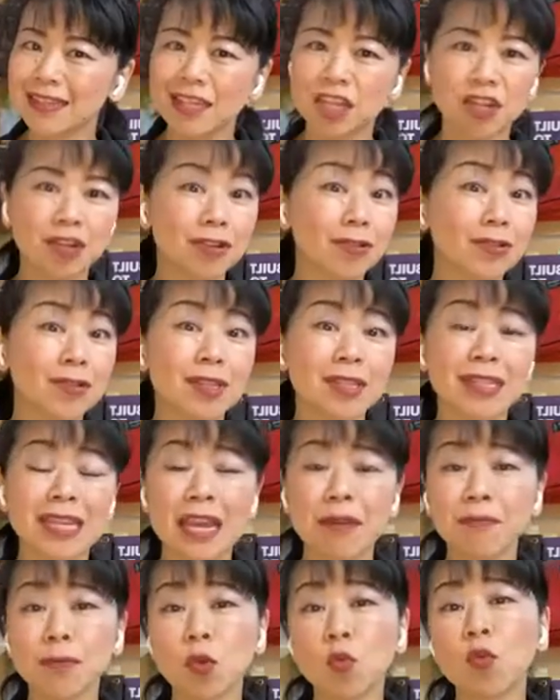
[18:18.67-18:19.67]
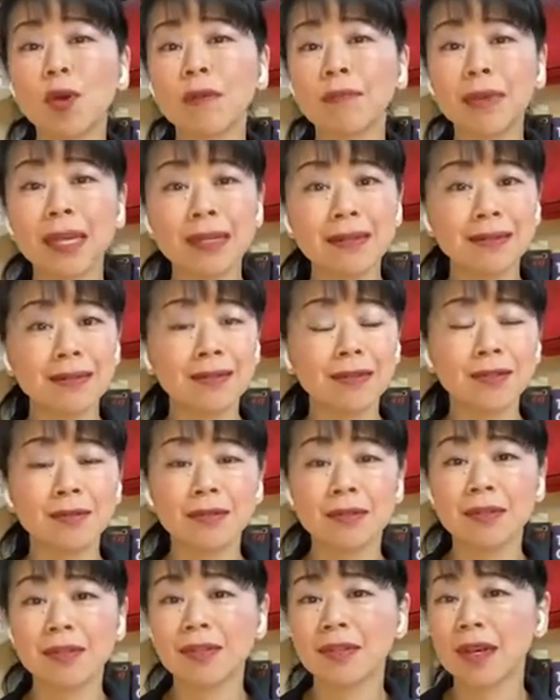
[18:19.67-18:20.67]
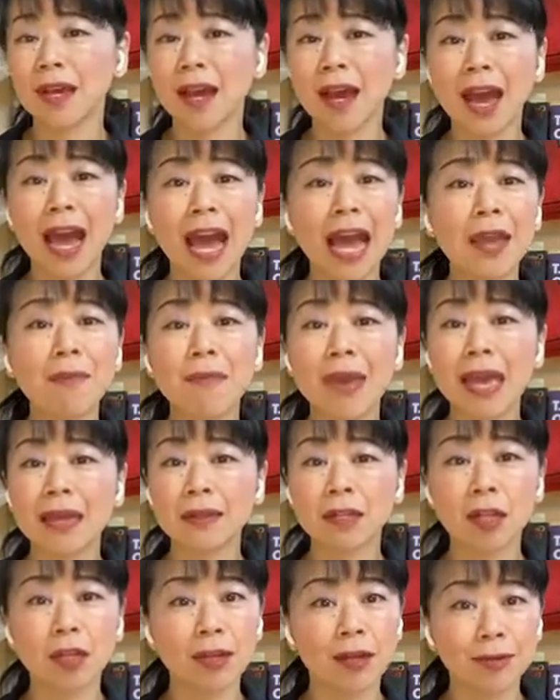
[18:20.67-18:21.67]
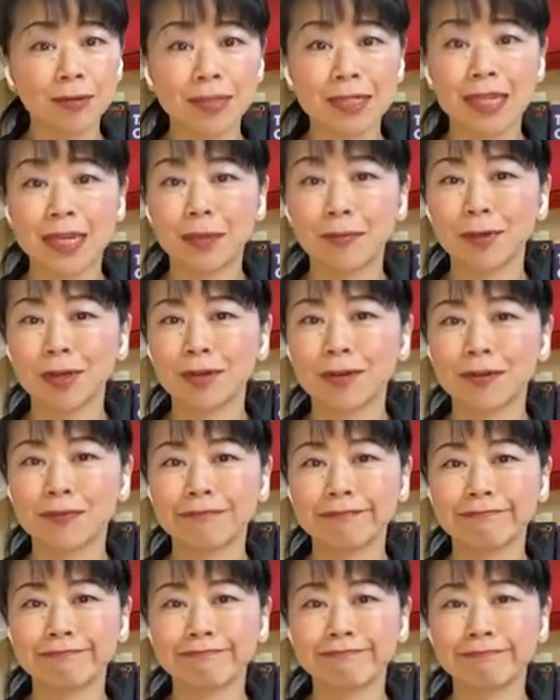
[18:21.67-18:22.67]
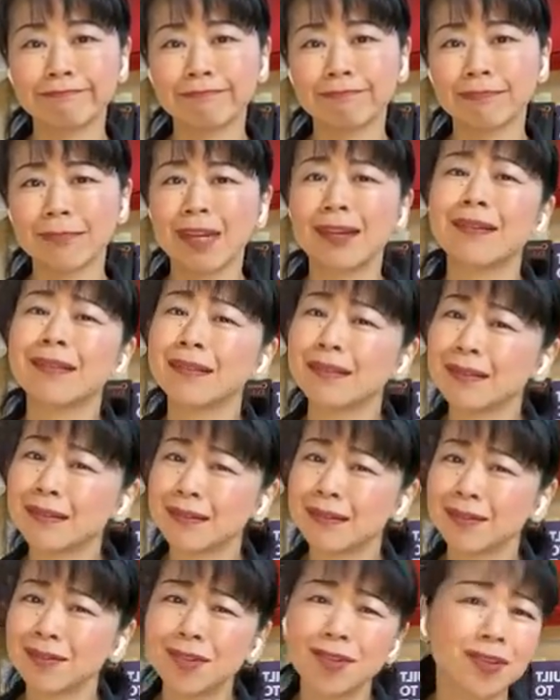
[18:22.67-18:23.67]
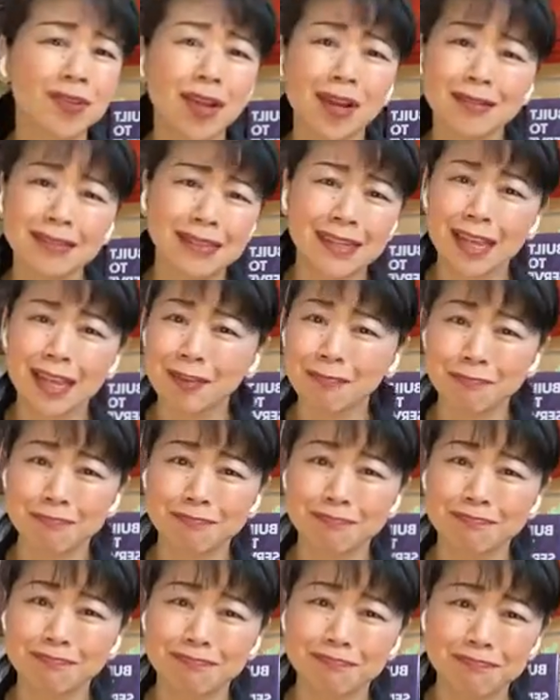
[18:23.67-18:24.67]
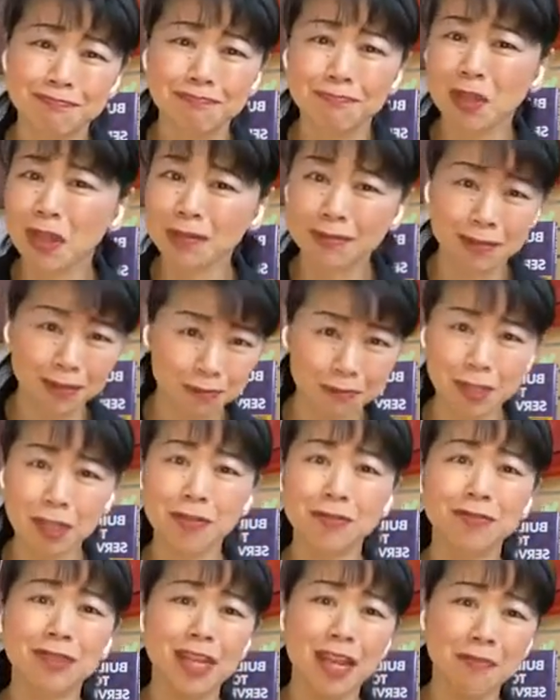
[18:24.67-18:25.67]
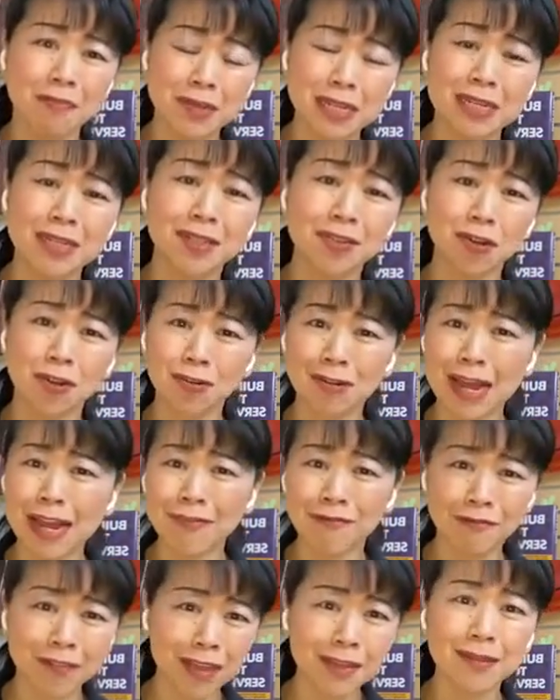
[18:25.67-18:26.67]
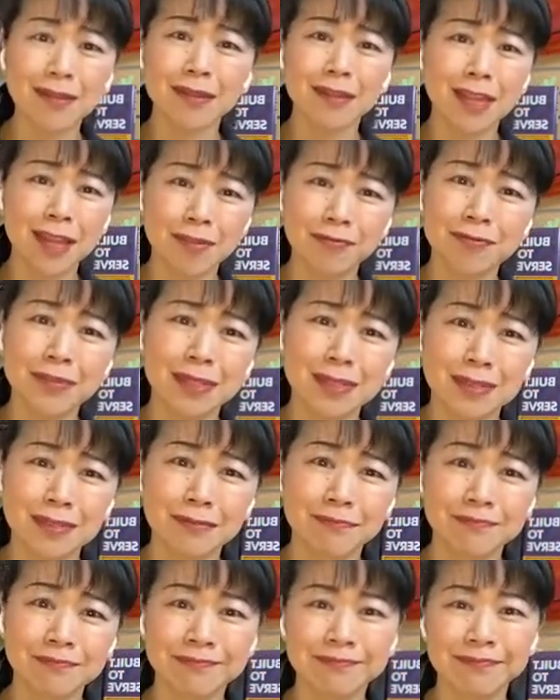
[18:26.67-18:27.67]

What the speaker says: You're not the same. The woman I met a long time ago. You're not the same. Not typical Japanese girl I fell in love with.